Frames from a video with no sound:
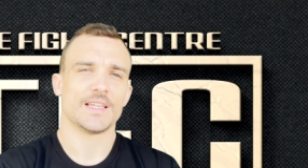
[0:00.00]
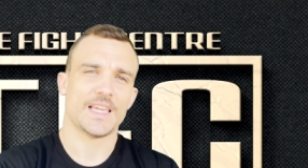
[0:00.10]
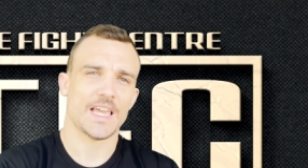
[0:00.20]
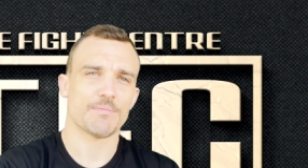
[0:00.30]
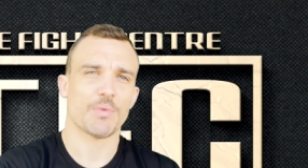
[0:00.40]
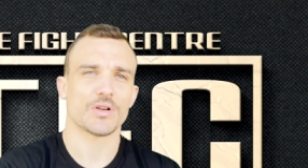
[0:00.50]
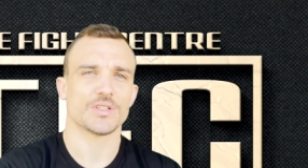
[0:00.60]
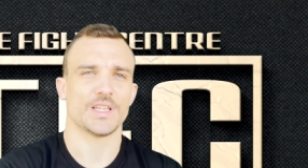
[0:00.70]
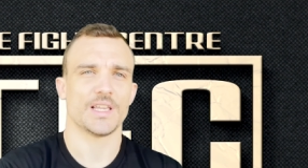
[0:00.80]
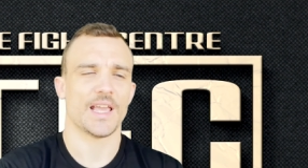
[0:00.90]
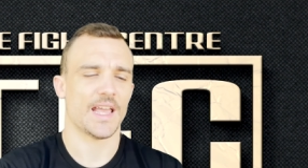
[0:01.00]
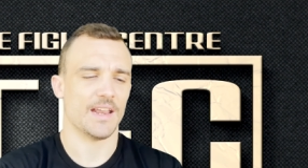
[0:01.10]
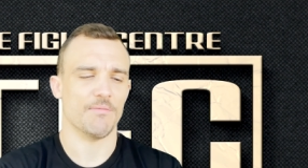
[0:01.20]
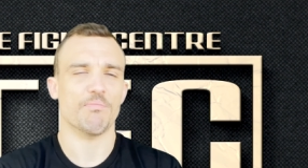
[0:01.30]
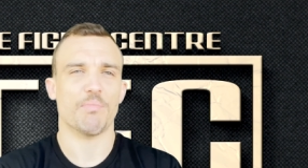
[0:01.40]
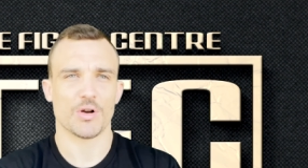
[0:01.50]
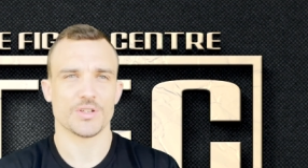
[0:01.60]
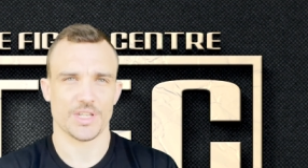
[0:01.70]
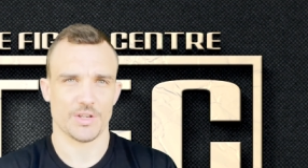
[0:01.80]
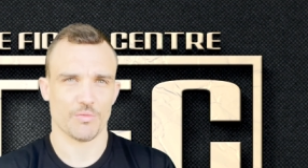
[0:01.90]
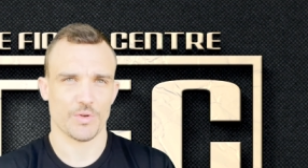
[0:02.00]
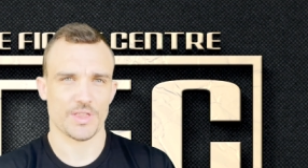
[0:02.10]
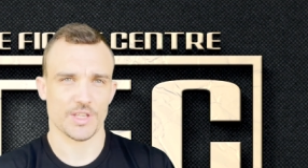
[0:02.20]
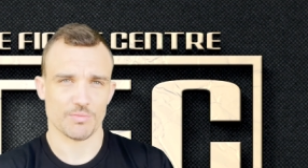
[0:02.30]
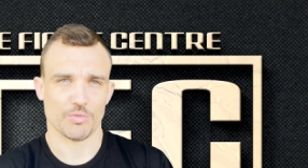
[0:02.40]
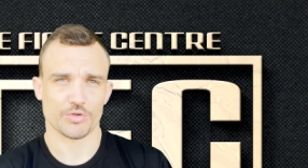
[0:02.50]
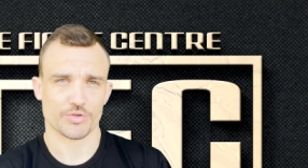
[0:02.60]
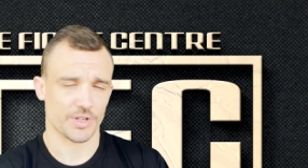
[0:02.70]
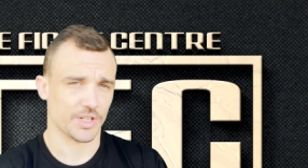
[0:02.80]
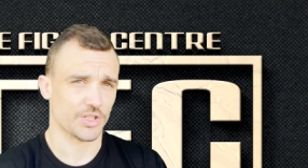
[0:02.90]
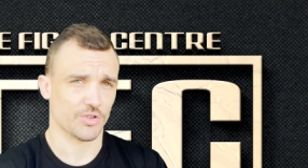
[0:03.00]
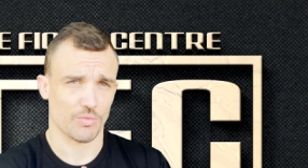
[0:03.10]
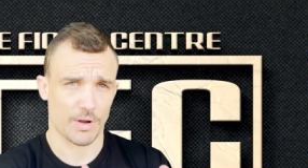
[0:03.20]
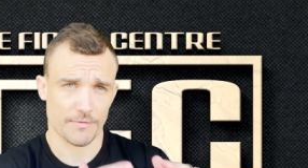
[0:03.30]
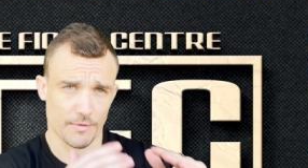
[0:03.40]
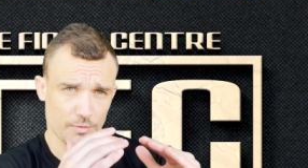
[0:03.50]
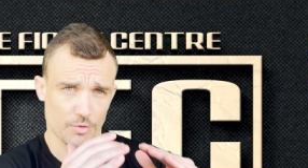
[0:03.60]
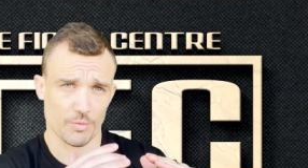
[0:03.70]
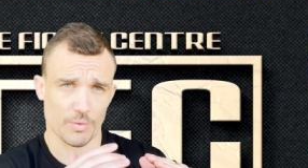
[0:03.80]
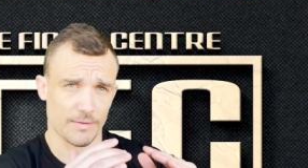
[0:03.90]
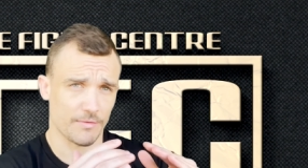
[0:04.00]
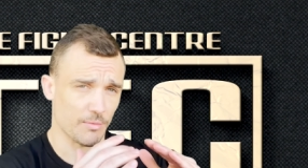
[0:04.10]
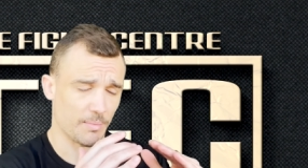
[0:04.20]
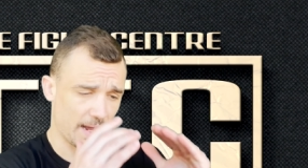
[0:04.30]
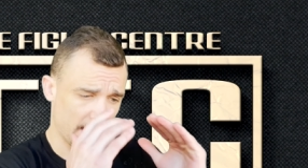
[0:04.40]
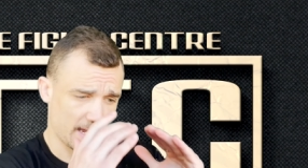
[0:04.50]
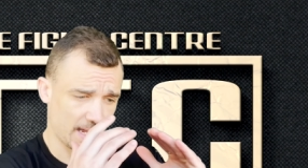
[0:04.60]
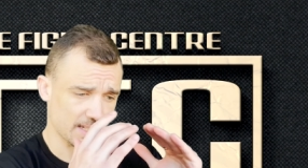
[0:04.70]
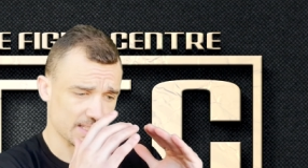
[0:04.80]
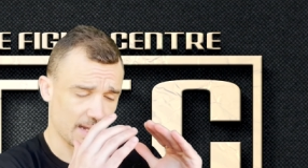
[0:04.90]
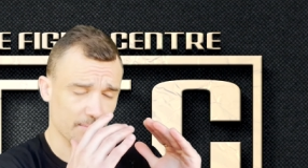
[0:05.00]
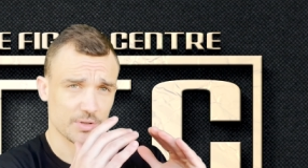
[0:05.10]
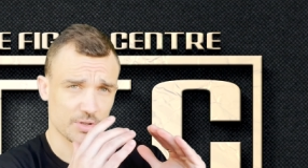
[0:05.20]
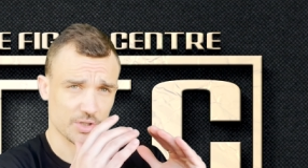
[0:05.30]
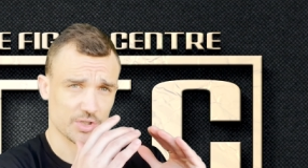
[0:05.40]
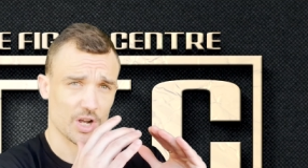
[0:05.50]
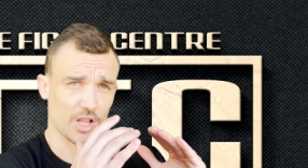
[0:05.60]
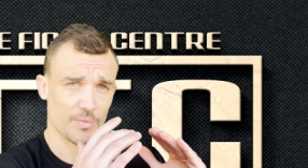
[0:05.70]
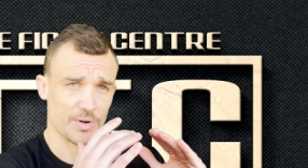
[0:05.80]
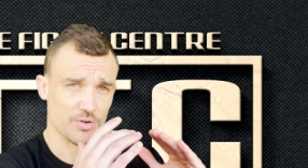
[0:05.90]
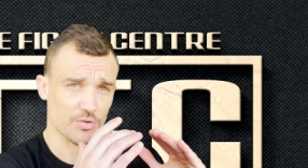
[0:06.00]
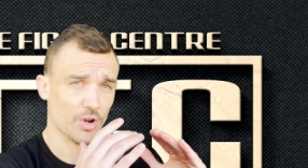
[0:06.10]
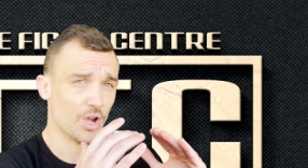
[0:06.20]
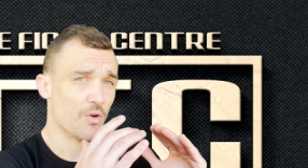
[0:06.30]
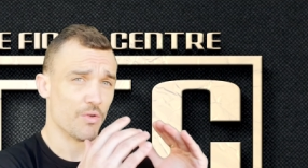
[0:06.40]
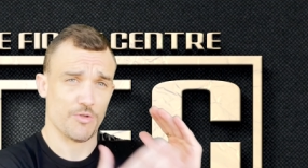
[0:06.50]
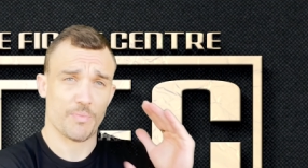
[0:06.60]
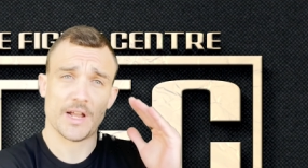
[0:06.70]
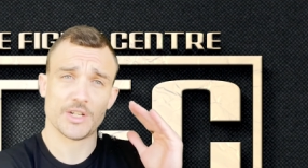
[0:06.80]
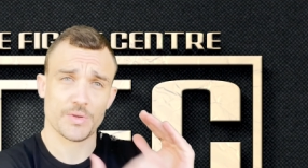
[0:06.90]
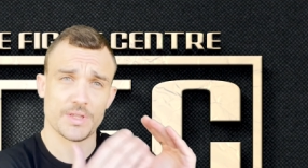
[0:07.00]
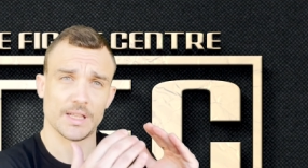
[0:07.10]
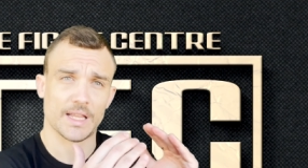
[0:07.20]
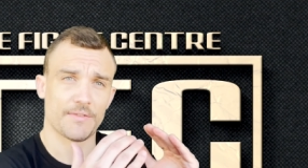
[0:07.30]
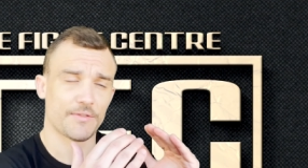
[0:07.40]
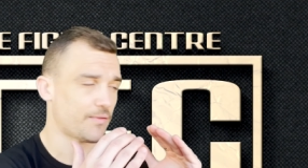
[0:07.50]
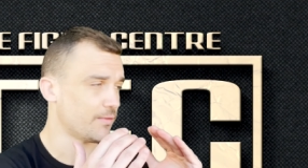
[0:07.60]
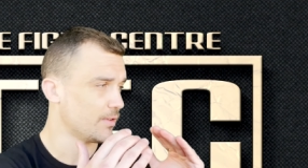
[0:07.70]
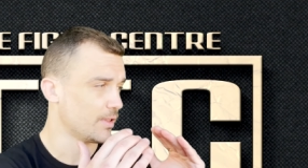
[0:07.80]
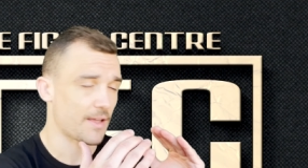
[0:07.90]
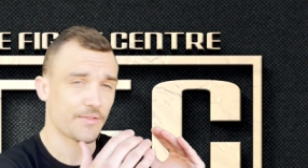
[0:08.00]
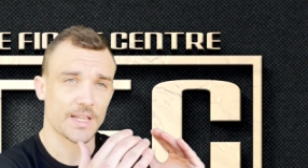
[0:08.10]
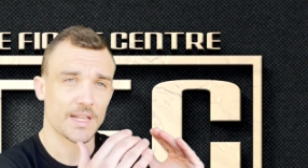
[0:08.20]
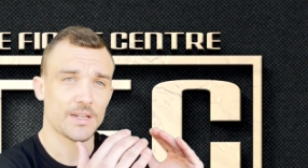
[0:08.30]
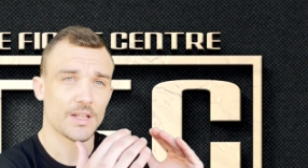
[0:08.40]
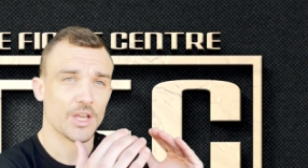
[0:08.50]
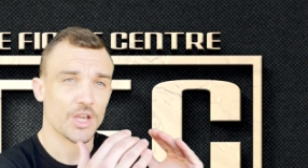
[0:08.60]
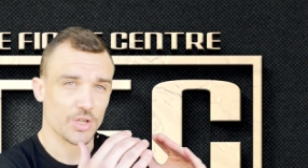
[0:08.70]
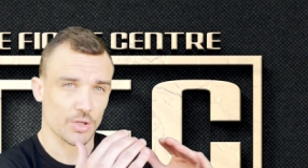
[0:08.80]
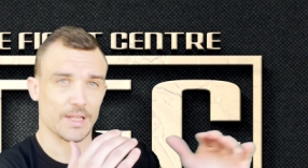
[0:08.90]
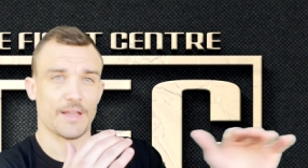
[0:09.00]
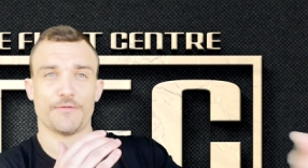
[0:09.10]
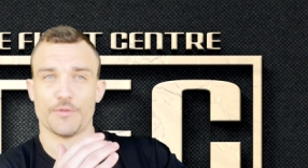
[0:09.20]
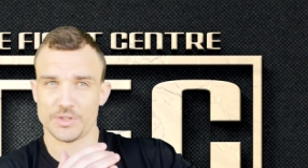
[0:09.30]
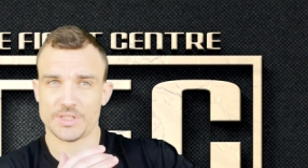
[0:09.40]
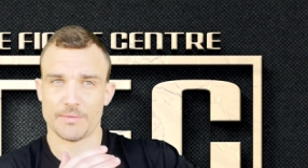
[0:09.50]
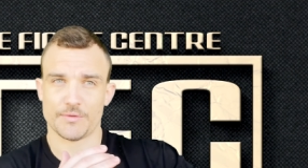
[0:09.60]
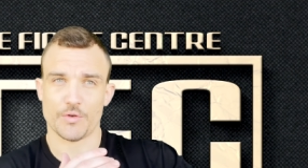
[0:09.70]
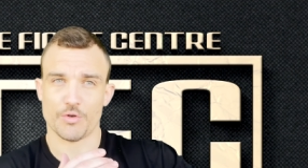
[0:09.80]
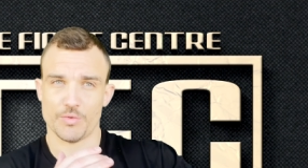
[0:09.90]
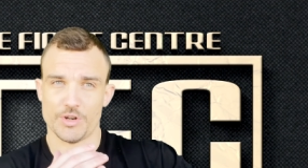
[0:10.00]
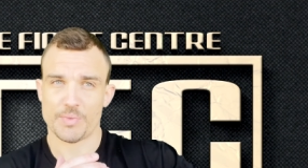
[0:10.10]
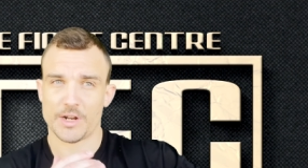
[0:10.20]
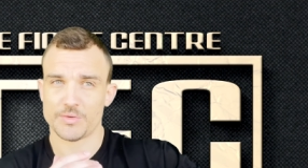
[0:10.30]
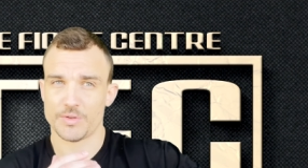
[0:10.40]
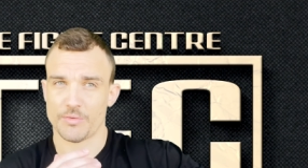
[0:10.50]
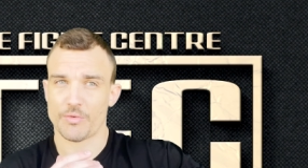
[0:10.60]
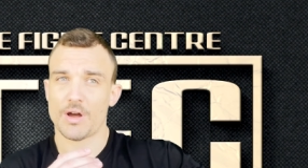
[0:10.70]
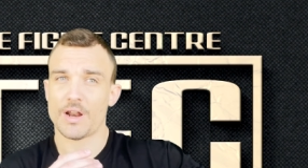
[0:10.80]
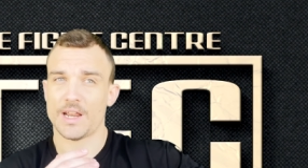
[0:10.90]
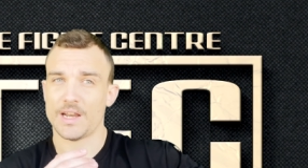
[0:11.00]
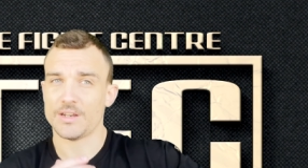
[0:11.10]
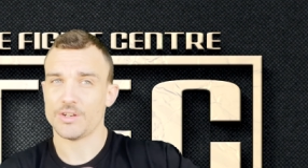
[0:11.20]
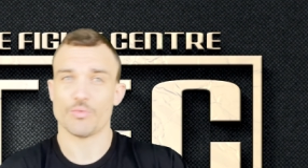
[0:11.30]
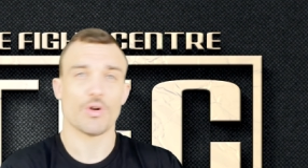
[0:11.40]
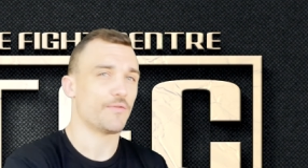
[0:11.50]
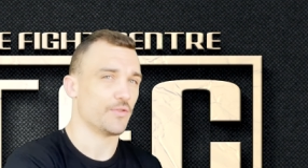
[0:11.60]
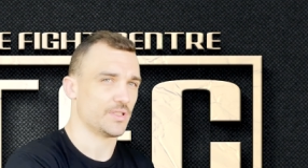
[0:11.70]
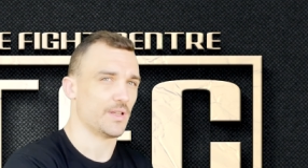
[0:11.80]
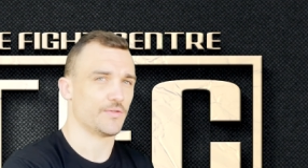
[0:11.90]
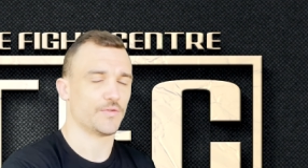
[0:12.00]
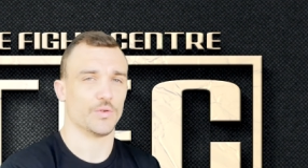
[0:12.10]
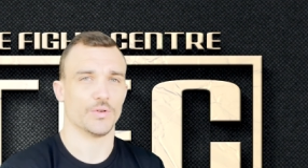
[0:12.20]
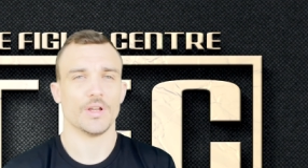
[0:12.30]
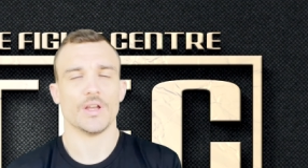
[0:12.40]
kickboxing and boxing with this more traditional 1 foot forward, 1 foot back, hands up sort of style. And when you punch with your left hand, your left foot steps forward. When you punch with your right hand, your right foot steps forward.